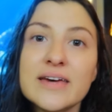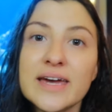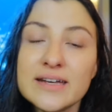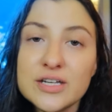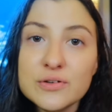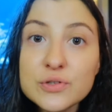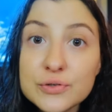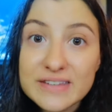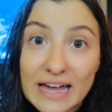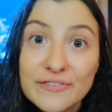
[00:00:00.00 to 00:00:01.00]
And you
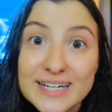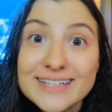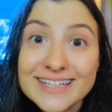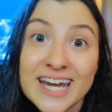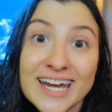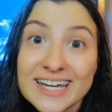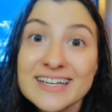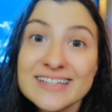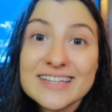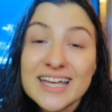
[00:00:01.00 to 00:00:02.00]
lose
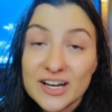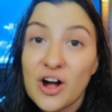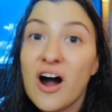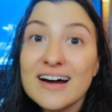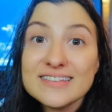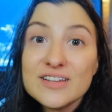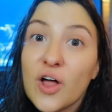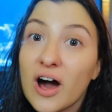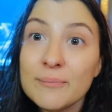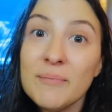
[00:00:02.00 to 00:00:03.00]
everything, and it costs a lot of